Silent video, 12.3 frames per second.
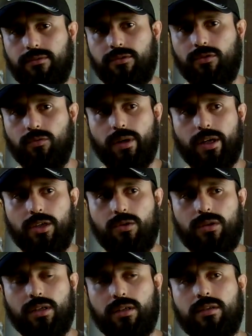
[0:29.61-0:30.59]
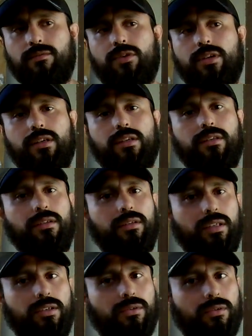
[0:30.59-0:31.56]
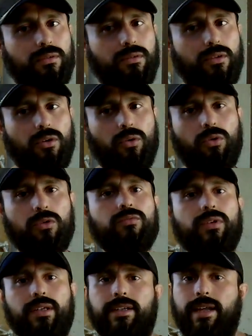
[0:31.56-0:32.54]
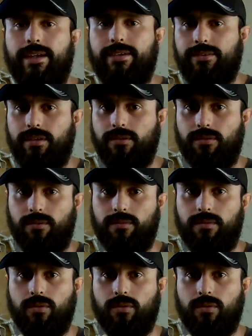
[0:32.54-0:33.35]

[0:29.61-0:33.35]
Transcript: to where you can convert it into diesel or run it as diesel.